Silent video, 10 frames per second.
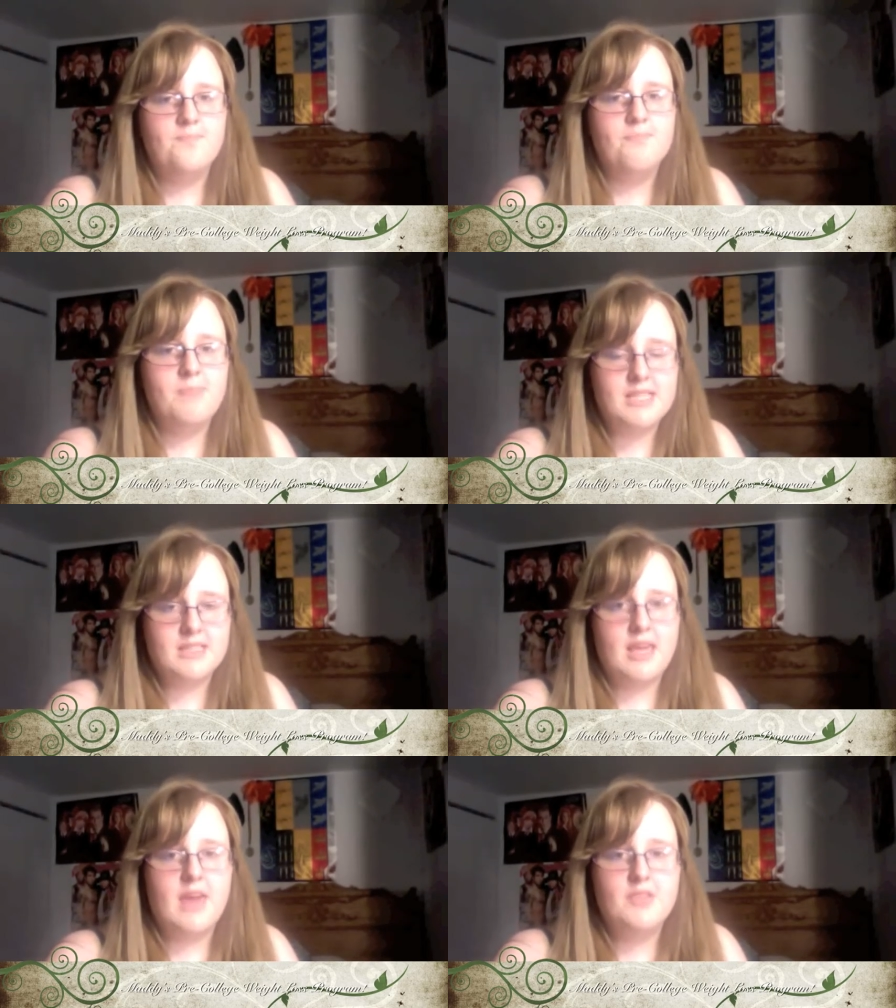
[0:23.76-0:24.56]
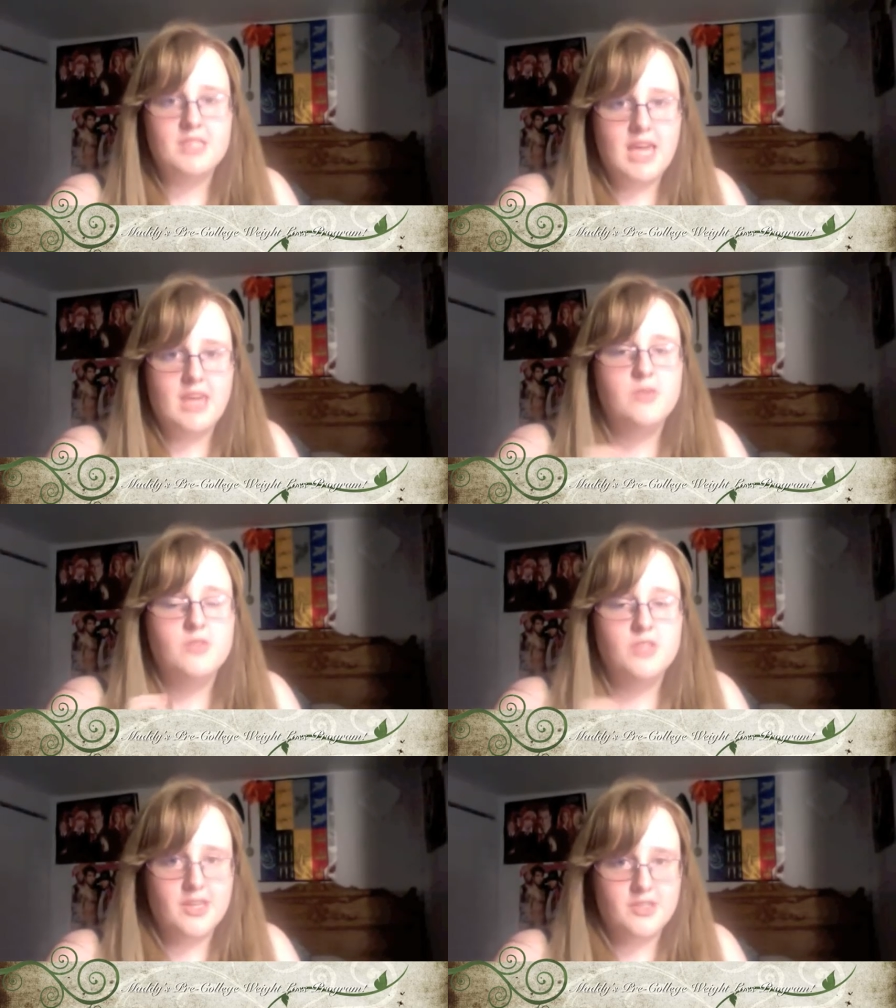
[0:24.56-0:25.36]
basically every day you
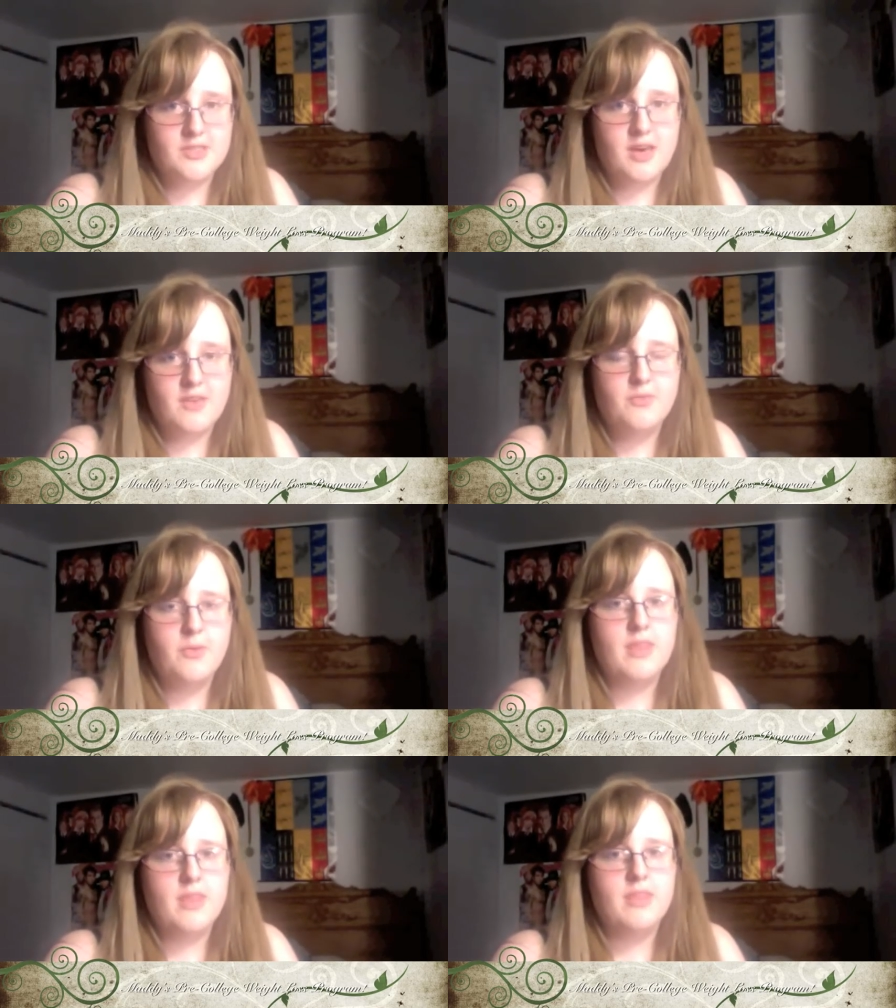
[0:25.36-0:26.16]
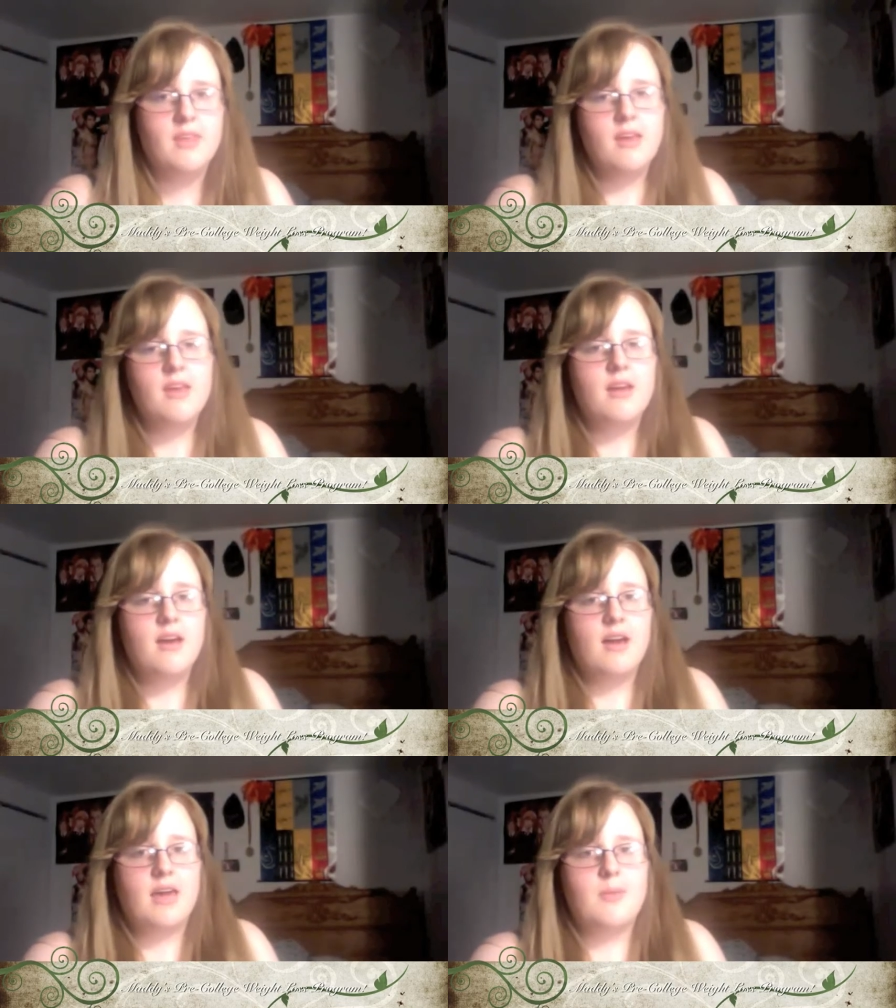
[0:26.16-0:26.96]
inject yourself with
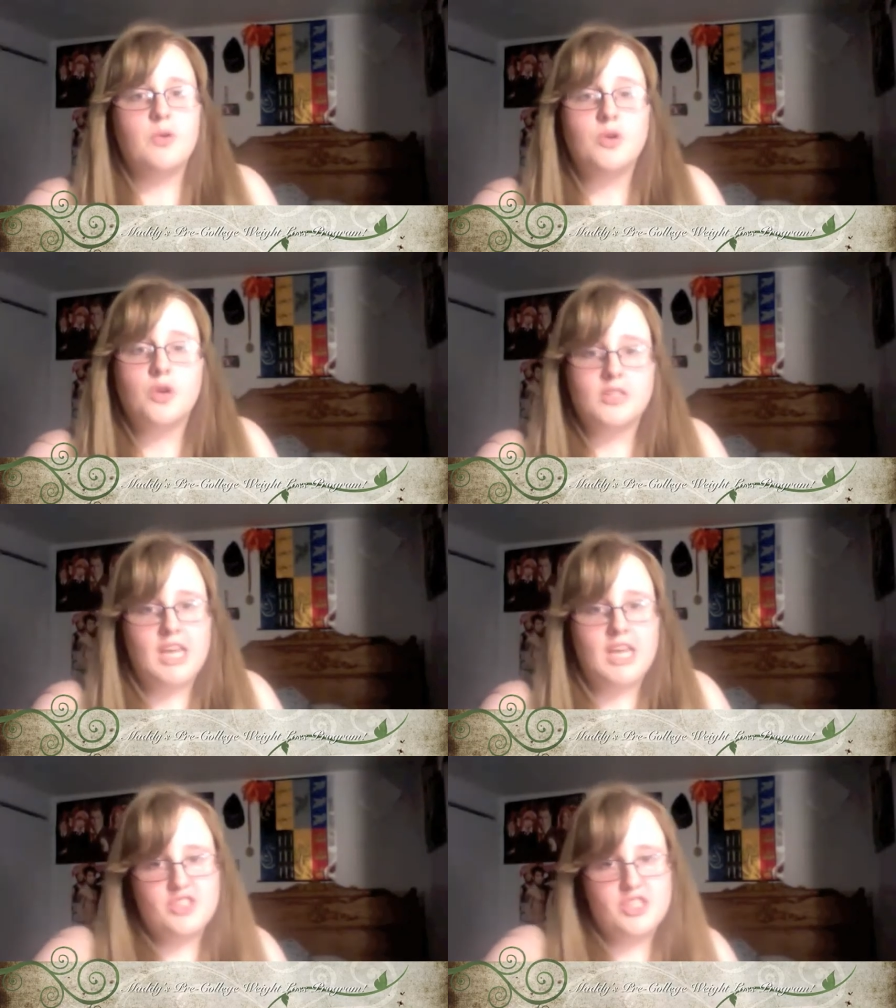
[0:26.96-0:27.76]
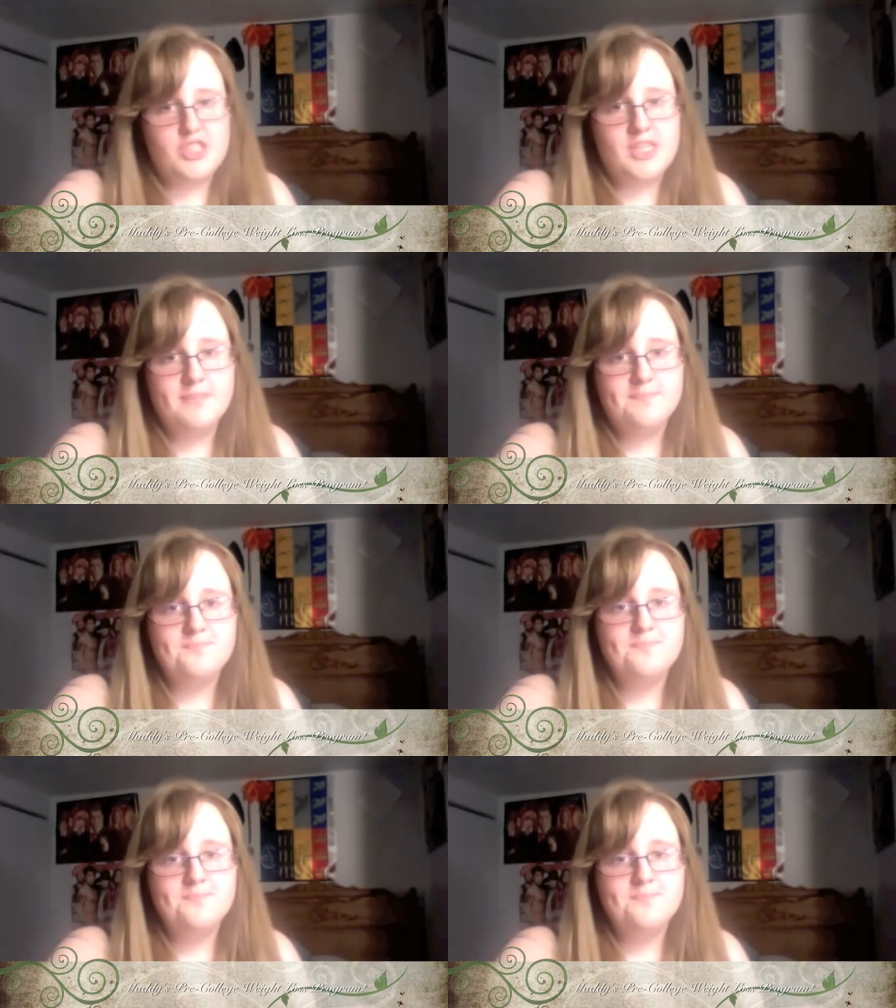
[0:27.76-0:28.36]
a chemical called HCG.